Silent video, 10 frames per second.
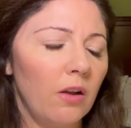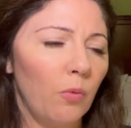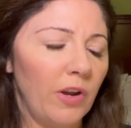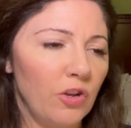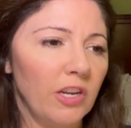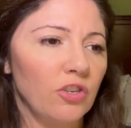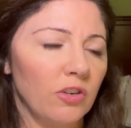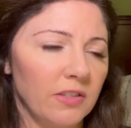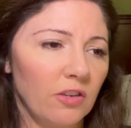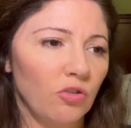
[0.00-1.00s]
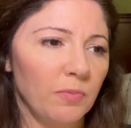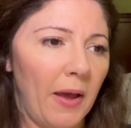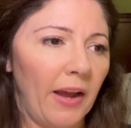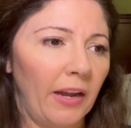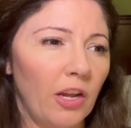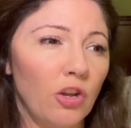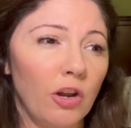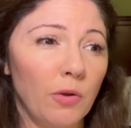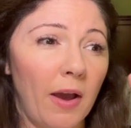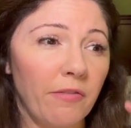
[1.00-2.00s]
when you get your essentials packet, you know,
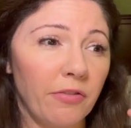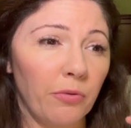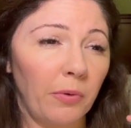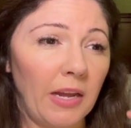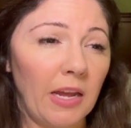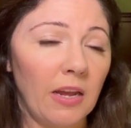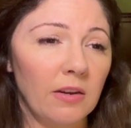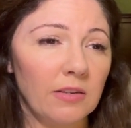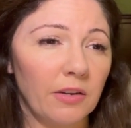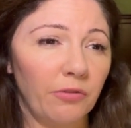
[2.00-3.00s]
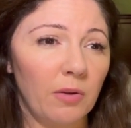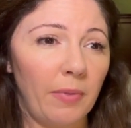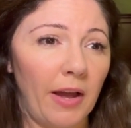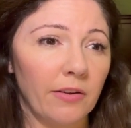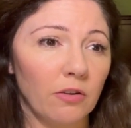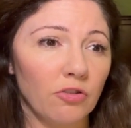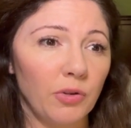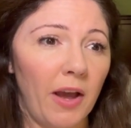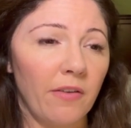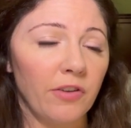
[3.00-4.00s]
you have three different binders.
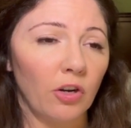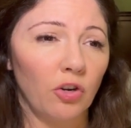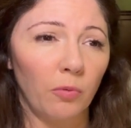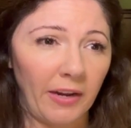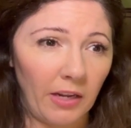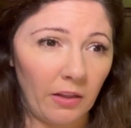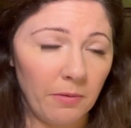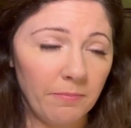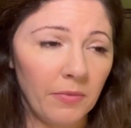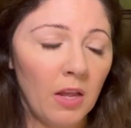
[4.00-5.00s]
You have your curriculum,